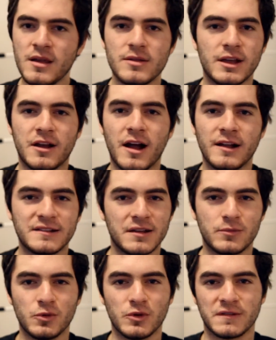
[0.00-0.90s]
The
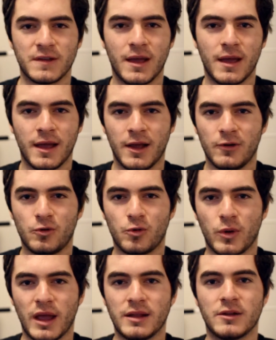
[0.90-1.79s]
concept was
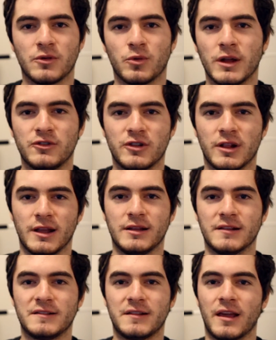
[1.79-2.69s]
created
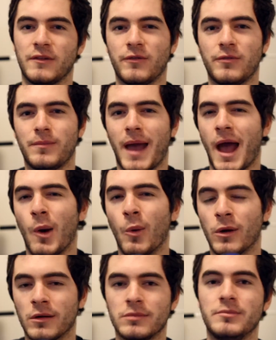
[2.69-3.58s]
originally to save
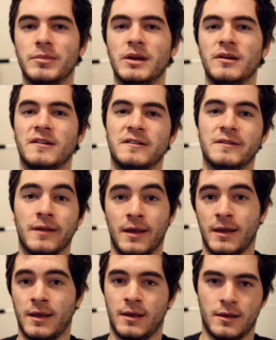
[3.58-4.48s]
power because
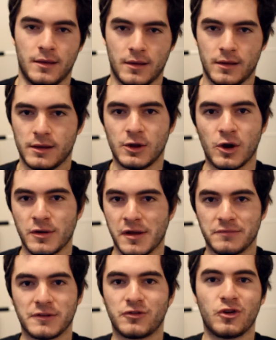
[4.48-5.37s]
you don't
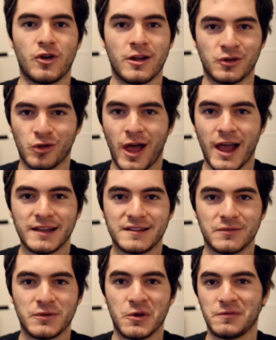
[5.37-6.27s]
have to turn on your
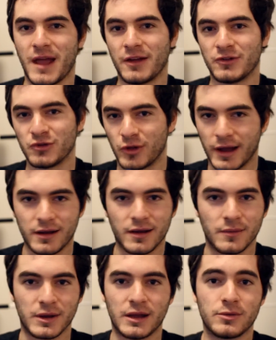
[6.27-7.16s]
lights if you have natural light
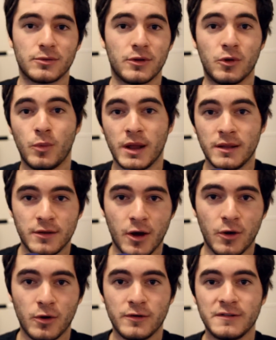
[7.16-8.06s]
coming in through your
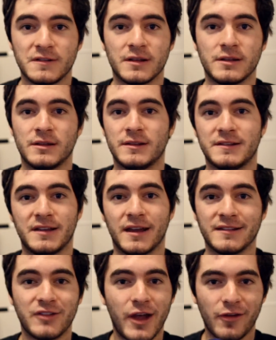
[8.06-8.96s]
windows, and it
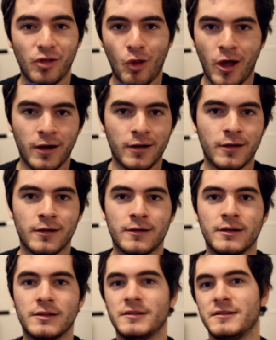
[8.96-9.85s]
stays light
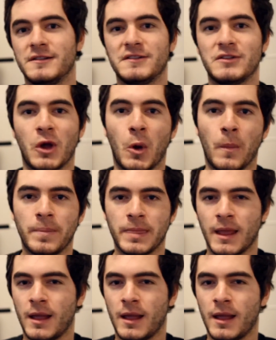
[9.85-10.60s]
longer. And so